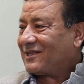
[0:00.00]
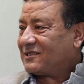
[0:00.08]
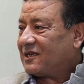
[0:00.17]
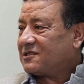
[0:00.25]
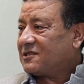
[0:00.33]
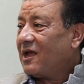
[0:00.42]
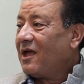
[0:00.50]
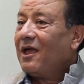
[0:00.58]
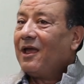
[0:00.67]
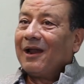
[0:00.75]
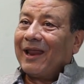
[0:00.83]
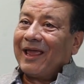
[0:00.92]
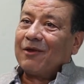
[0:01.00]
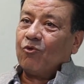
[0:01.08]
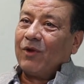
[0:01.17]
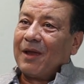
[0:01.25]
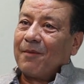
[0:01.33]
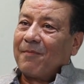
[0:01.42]
assets. Like
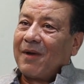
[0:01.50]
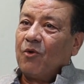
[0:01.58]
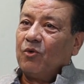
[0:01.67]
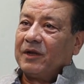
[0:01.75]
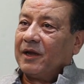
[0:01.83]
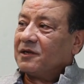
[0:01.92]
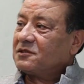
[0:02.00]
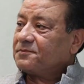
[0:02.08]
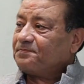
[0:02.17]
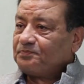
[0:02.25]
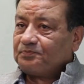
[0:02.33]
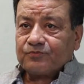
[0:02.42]
we have mountains,